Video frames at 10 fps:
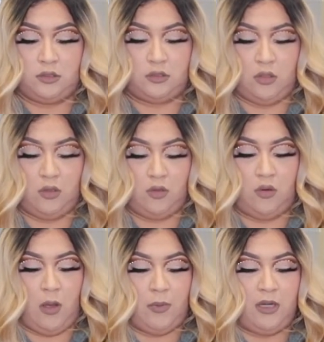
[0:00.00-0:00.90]

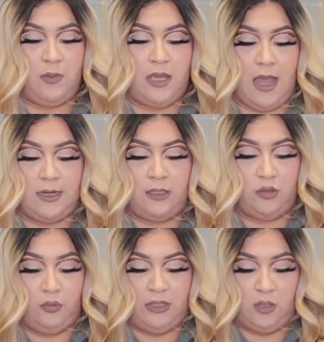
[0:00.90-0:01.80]
So I'm gonna be adding
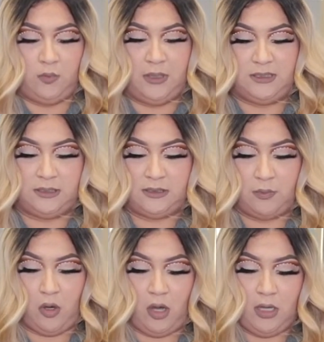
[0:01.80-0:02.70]
3 little pieces
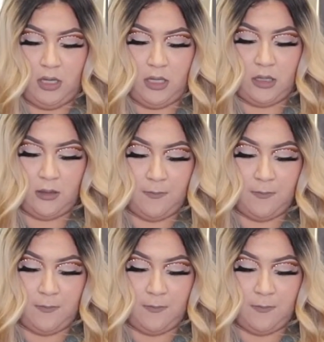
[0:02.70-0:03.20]
of garlic.